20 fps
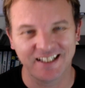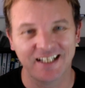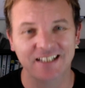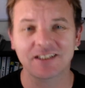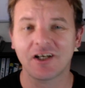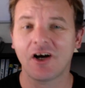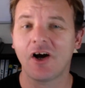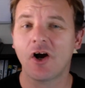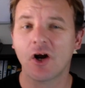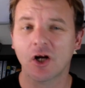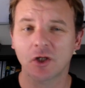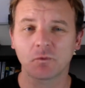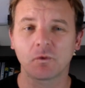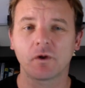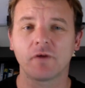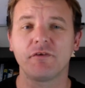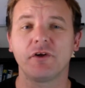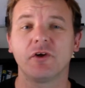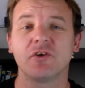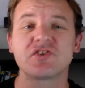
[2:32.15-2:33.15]
It's a hard word
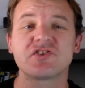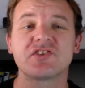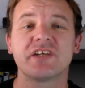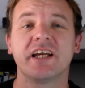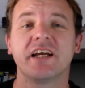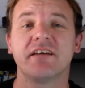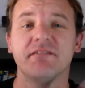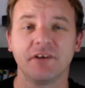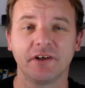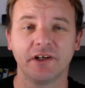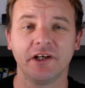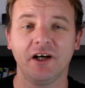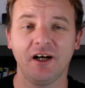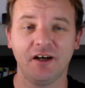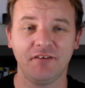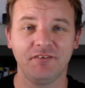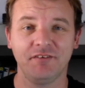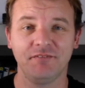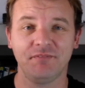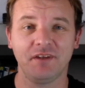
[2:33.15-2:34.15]
if you don't say it very
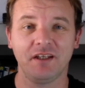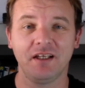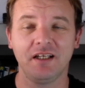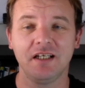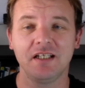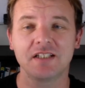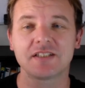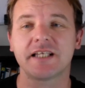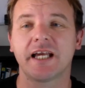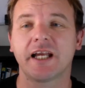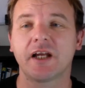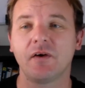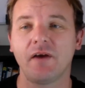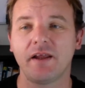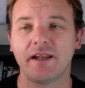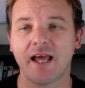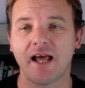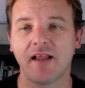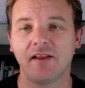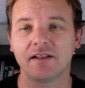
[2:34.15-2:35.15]
often.
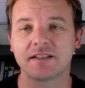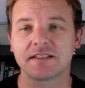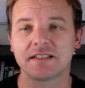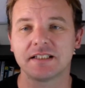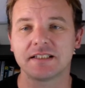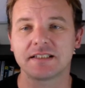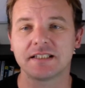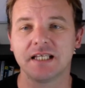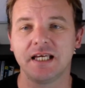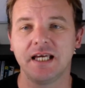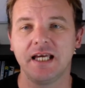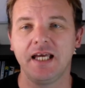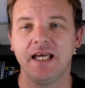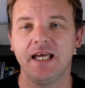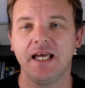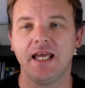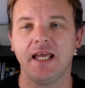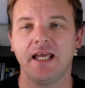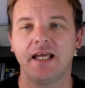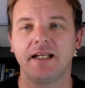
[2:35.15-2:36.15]
Psychoanalysis.
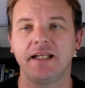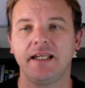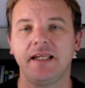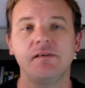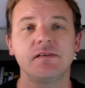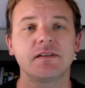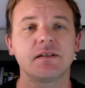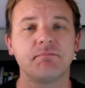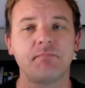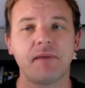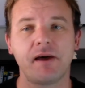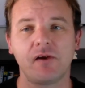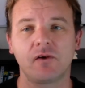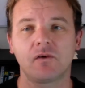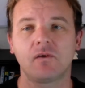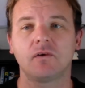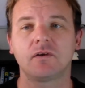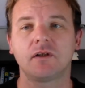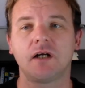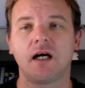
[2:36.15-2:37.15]
And he was a
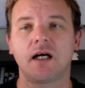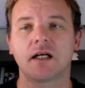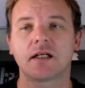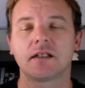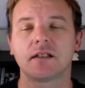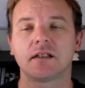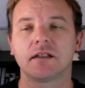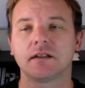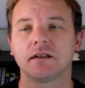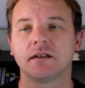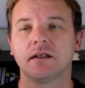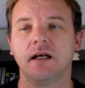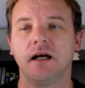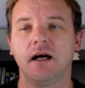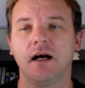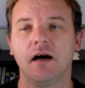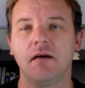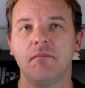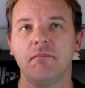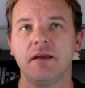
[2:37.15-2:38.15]
medical doctor,
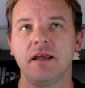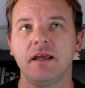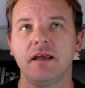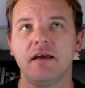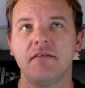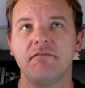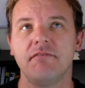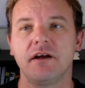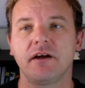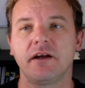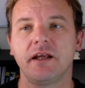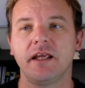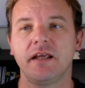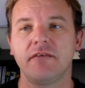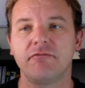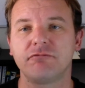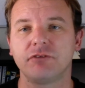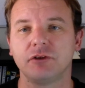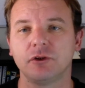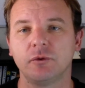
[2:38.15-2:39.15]
a very
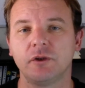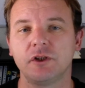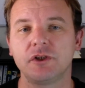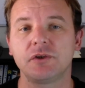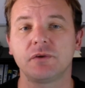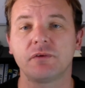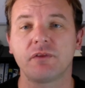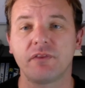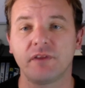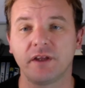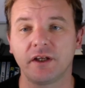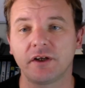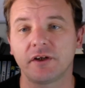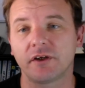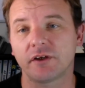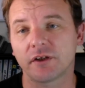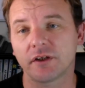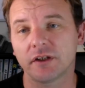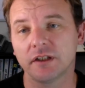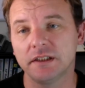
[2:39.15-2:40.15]
influential
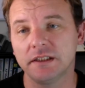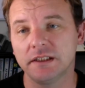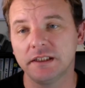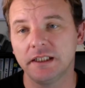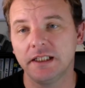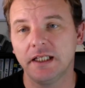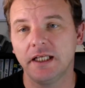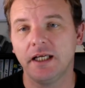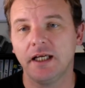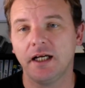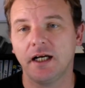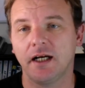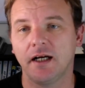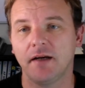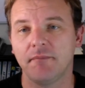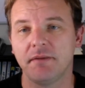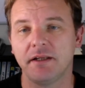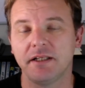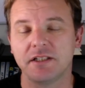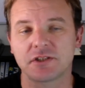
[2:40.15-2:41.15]
thinker
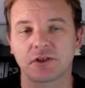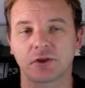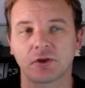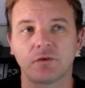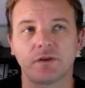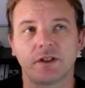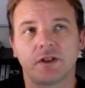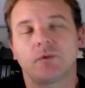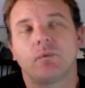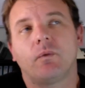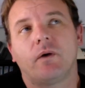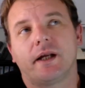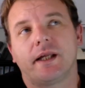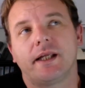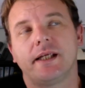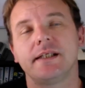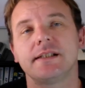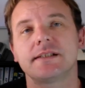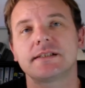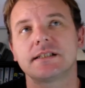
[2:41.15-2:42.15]
in his early
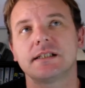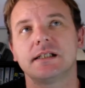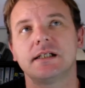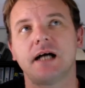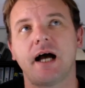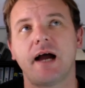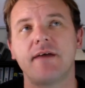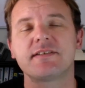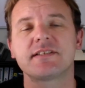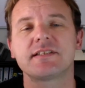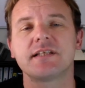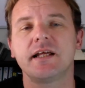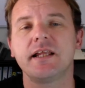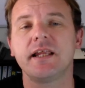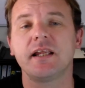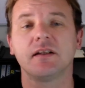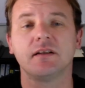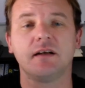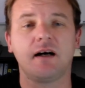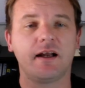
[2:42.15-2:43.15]
20s. I studied
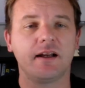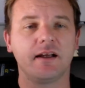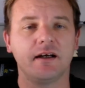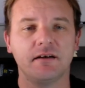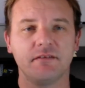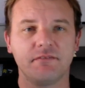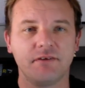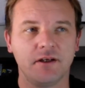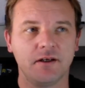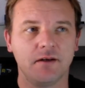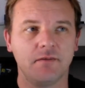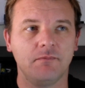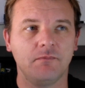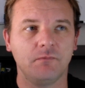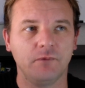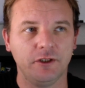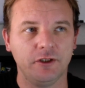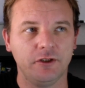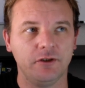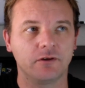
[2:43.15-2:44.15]
a lot of him
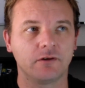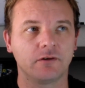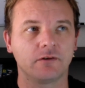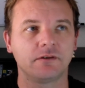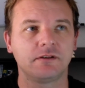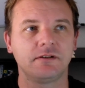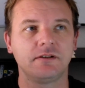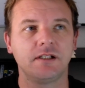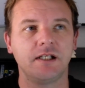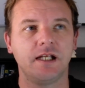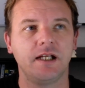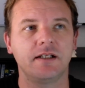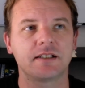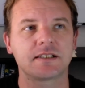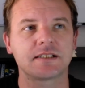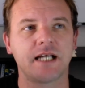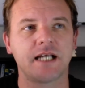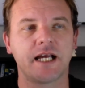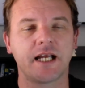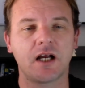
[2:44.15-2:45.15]
when you're in a
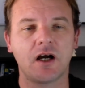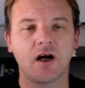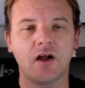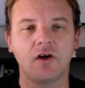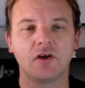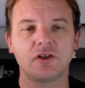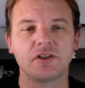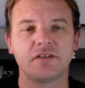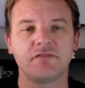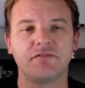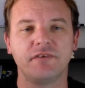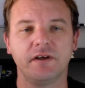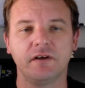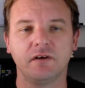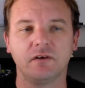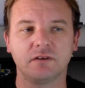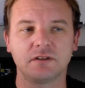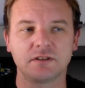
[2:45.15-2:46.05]
psychology field.